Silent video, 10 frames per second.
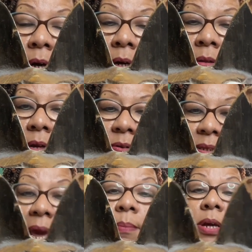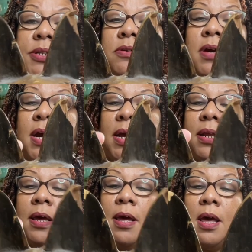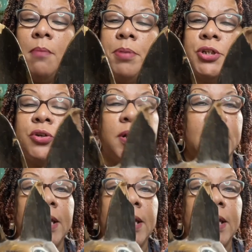there's damage, right? But you could